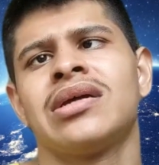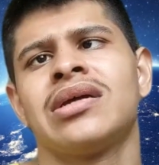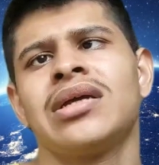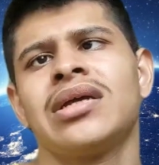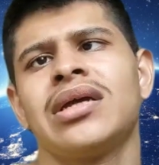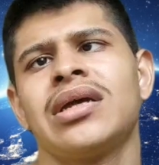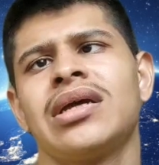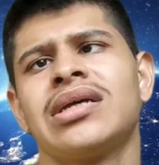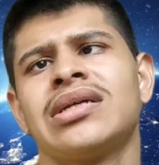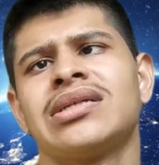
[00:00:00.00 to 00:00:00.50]

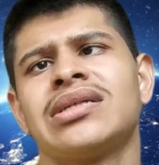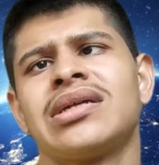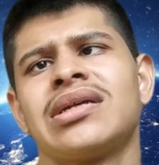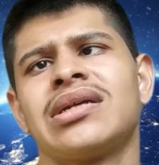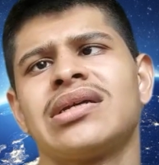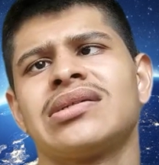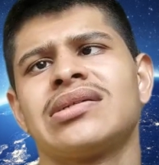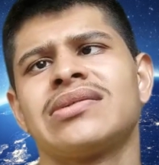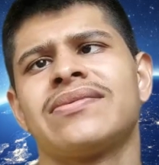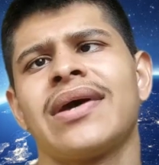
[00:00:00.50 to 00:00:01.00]
is it
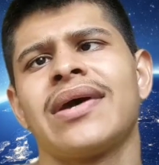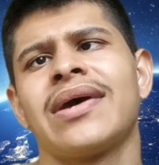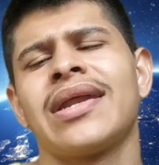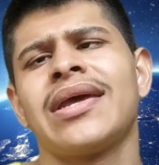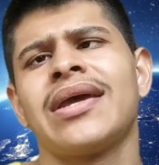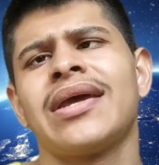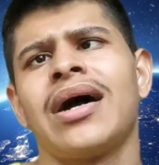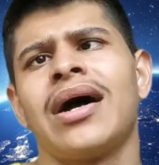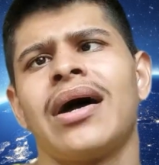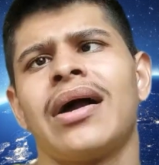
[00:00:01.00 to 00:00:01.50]
is very
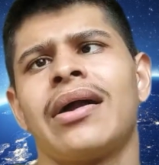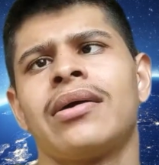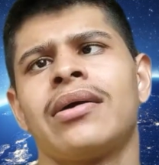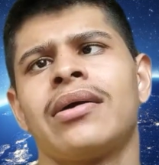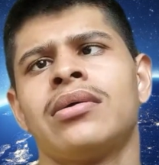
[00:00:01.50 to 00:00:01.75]
hard